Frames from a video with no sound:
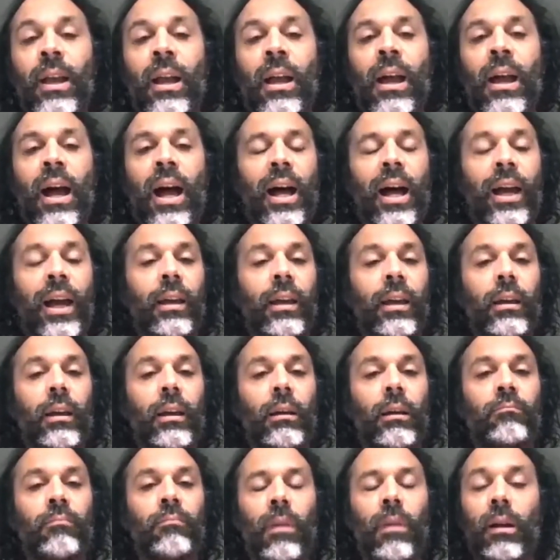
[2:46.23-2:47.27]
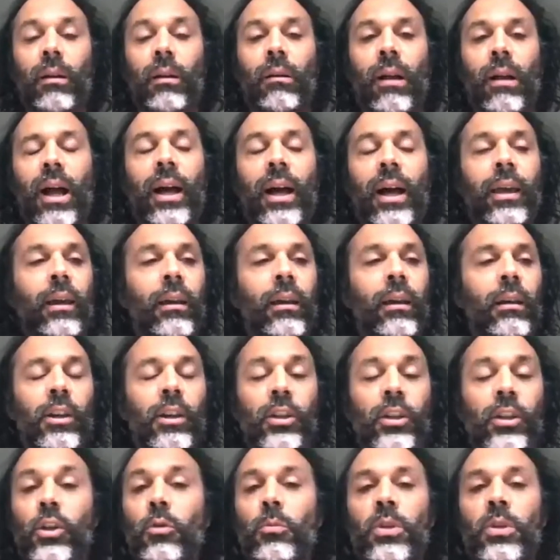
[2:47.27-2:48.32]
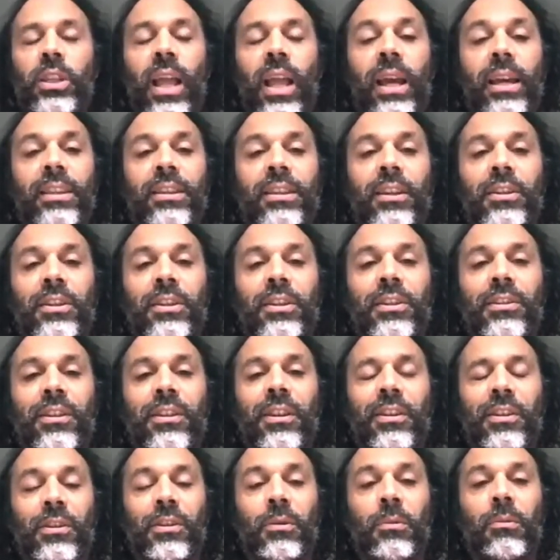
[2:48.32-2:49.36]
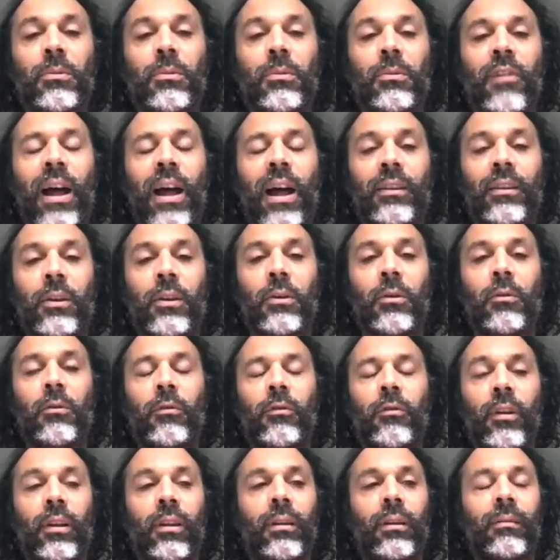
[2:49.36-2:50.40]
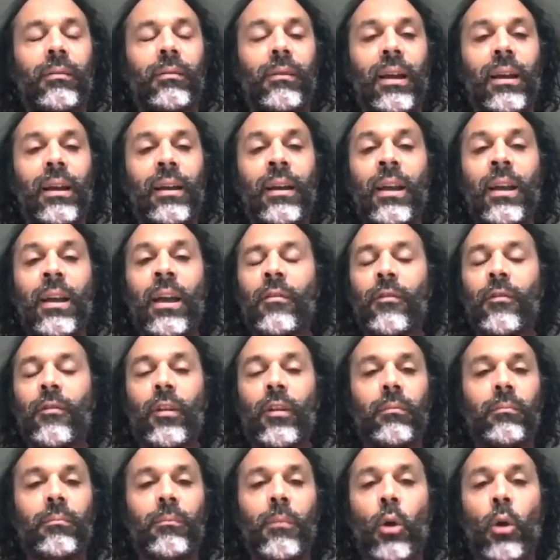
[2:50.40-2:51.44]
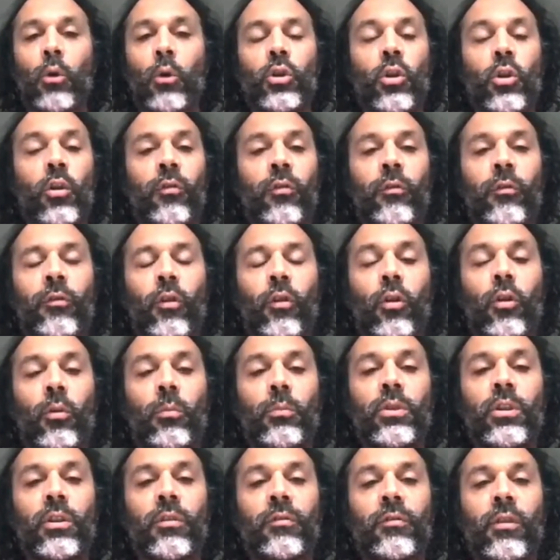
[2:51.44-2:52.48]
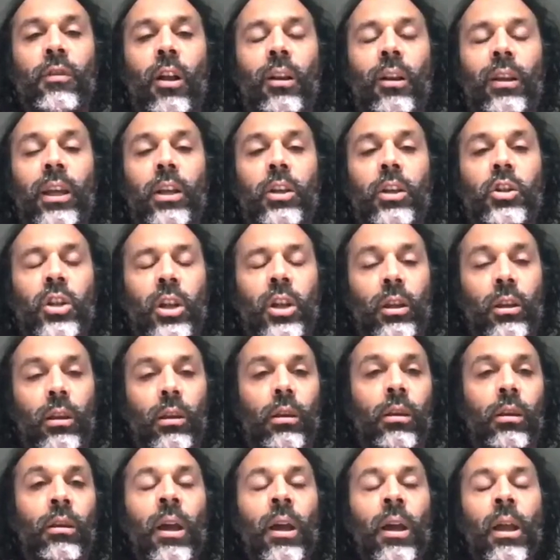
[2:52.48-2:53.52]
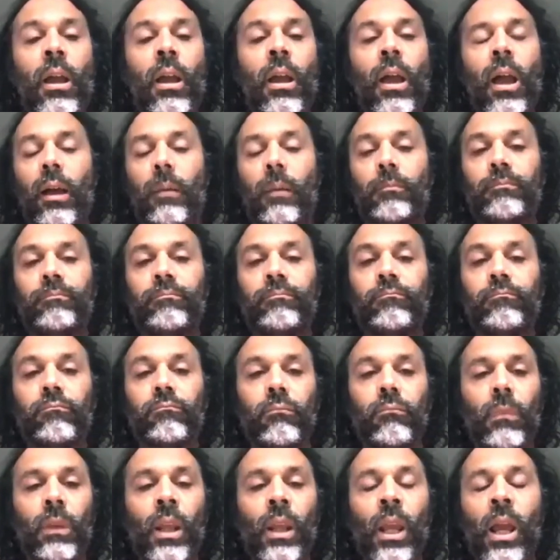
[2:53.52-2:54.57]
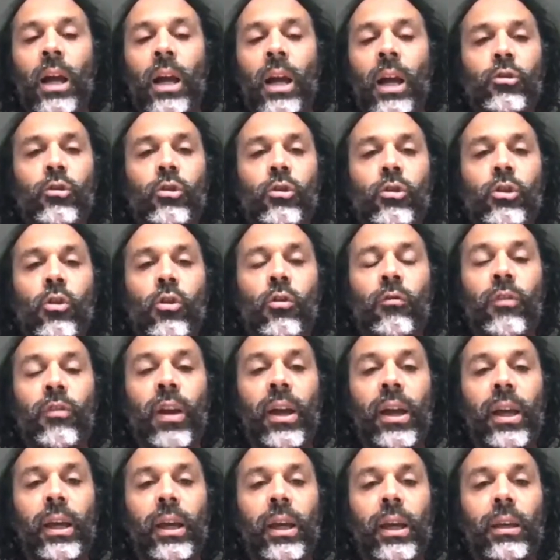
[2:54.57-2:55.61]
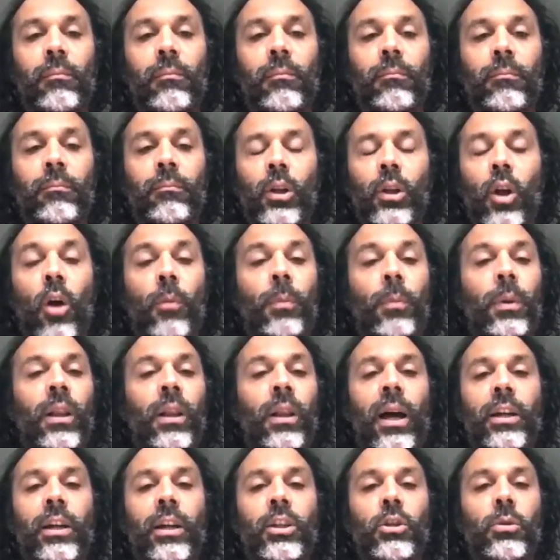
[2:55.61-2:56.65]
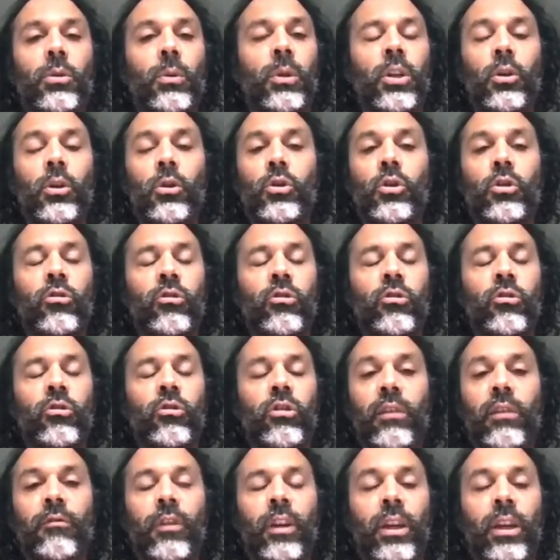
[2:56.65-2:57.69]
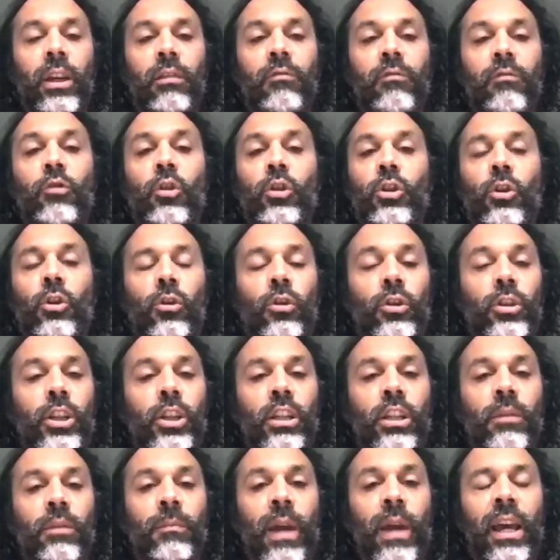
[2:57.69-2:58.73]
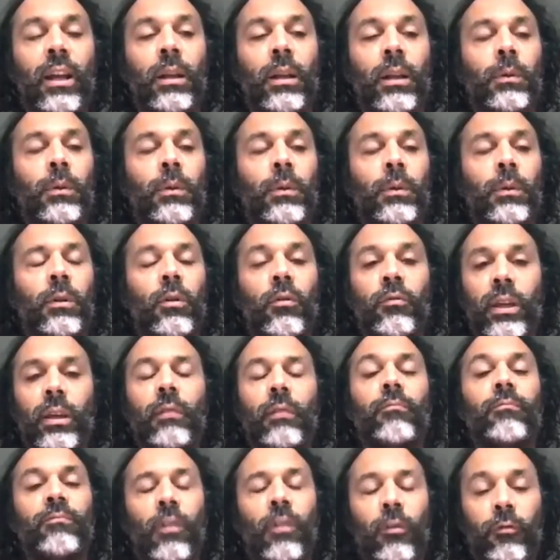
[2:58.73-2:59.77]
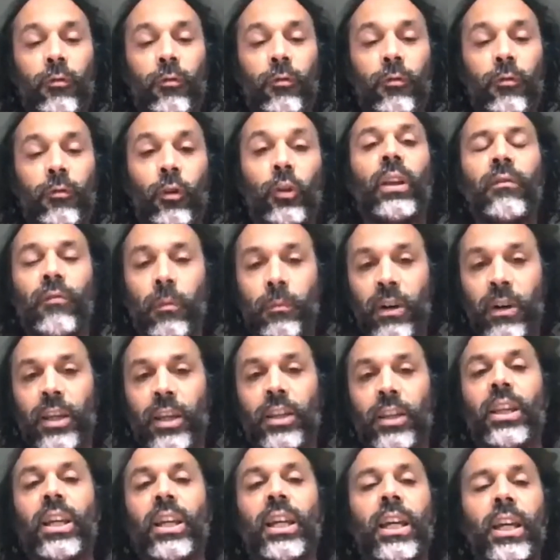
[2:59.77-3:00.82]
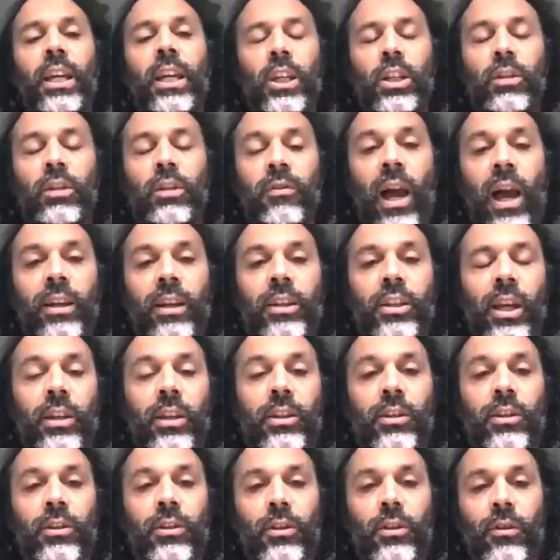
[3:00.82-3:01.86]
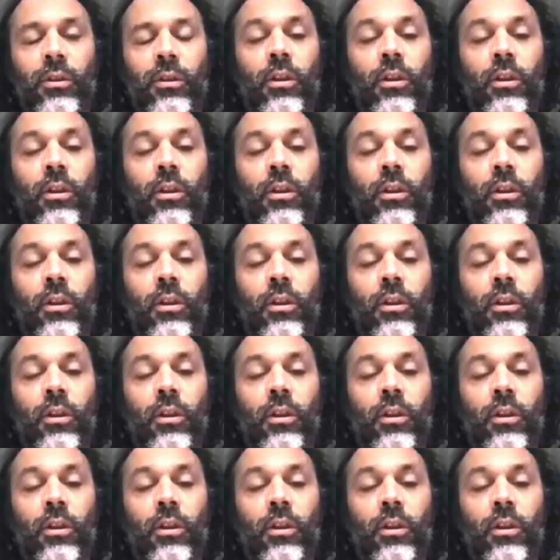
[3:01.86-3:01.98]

higher assumed status, assumed value than most other forms of knowledge, and as a result they monopolise to a huge degree the resources available, the funding, the prestige, the access to